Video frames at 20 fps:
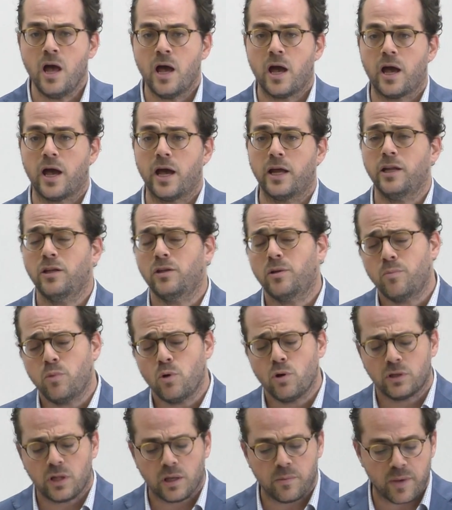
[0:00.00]
And in the
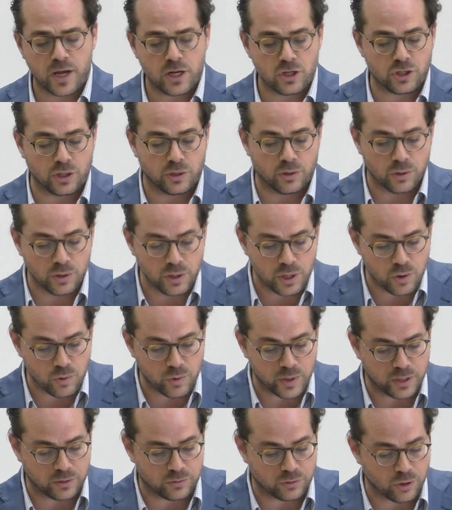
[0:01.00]
book they mention
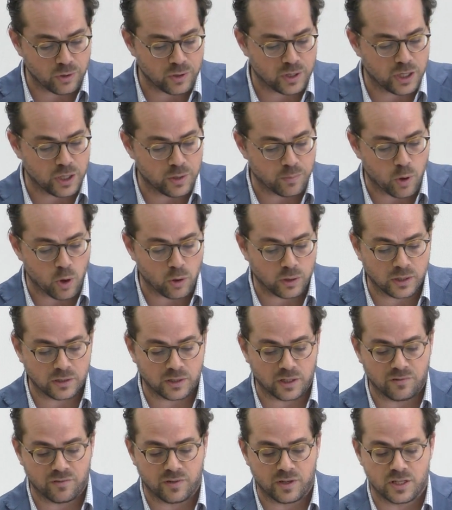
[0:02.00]
Hungary, Turkey, Poland,
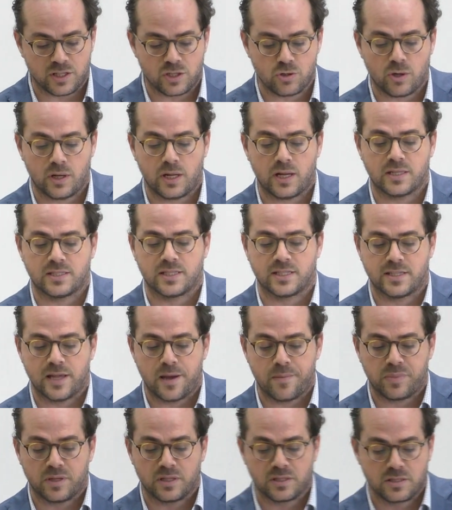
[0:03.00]
and Venezuela as
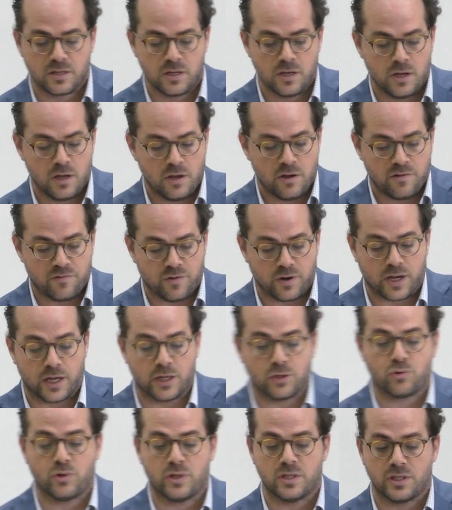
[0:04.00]
examples for
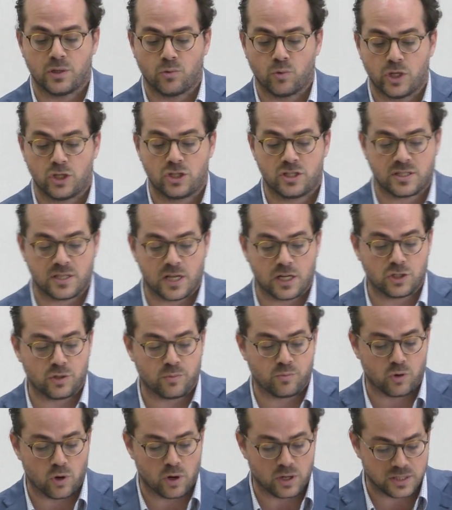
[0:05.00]
countries in which such a
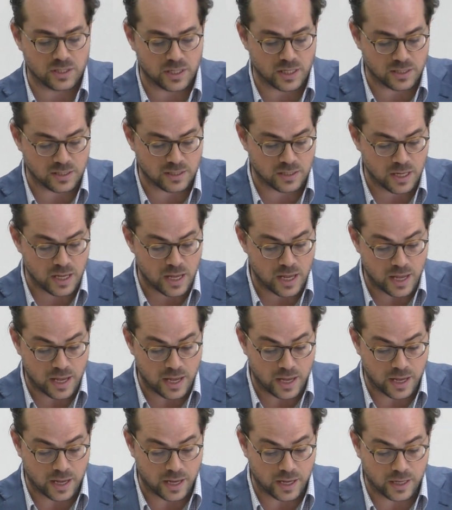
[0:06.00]
process
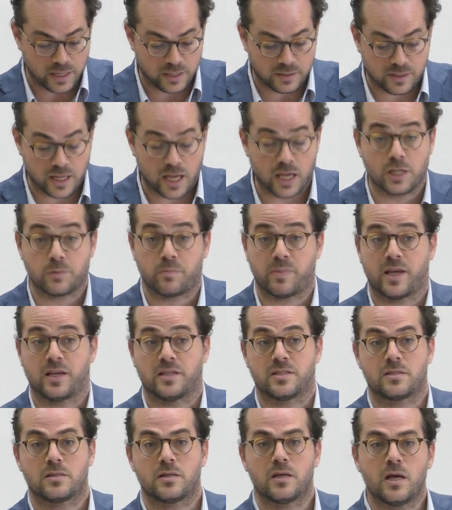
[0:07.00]
takes
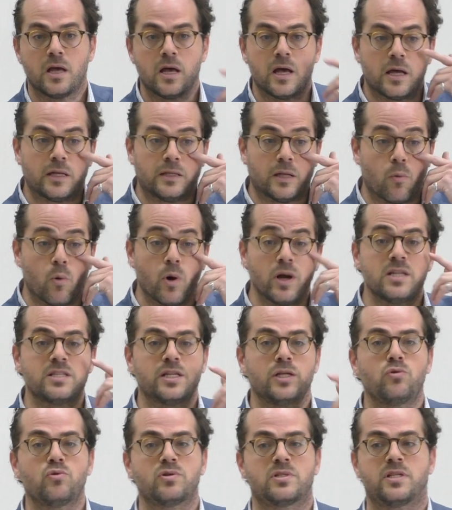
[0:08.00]
place. Now, what is
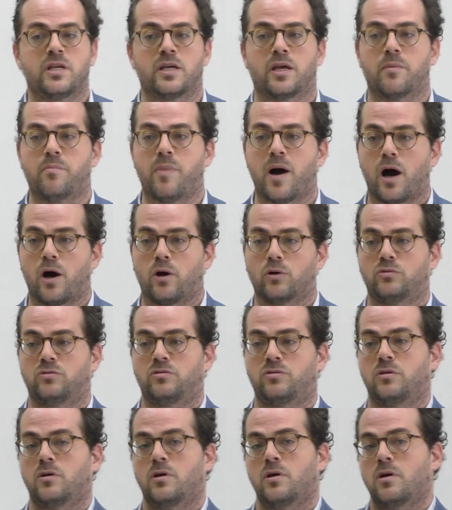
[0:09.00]
interesting about
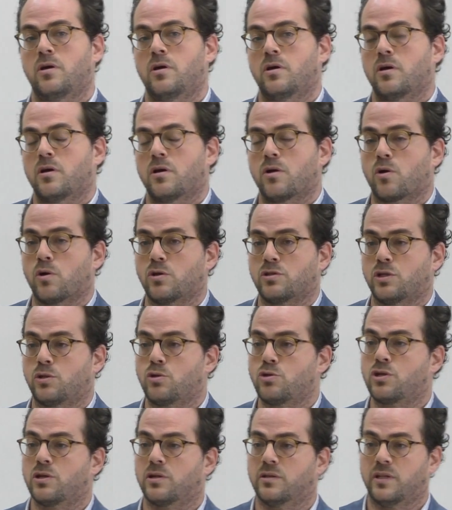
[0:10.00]

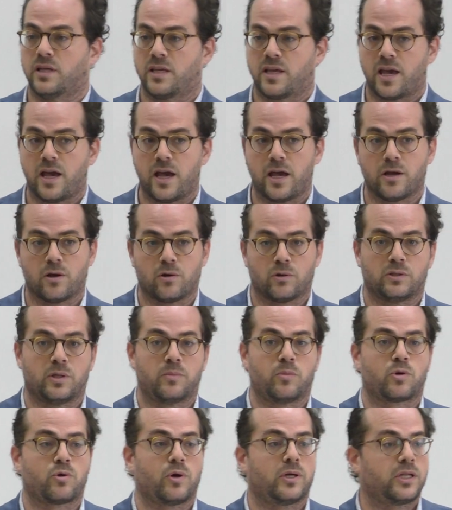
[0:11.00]
constitutional decay or
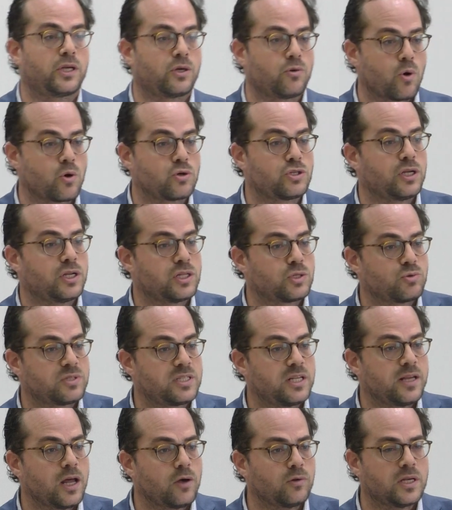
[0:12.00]
democratic erosion as we
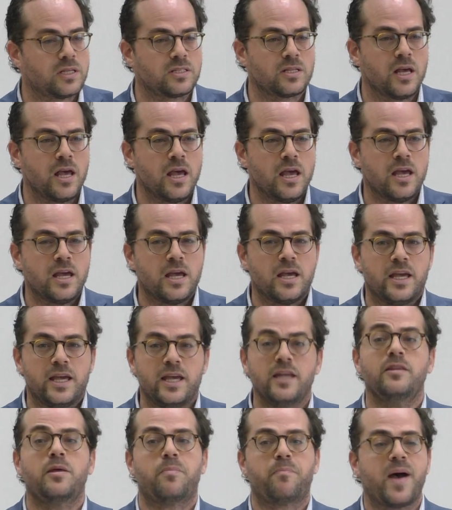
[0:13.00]
see nowadays,
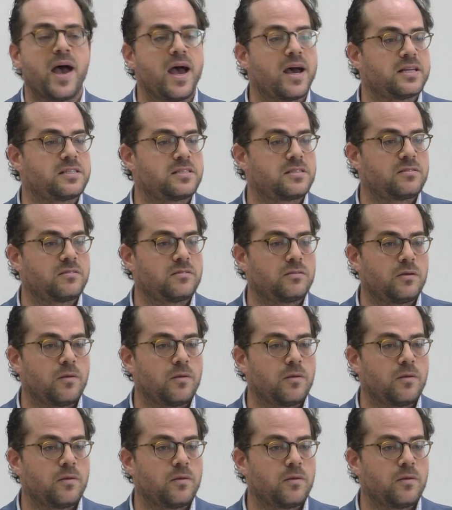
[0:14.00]
in the past,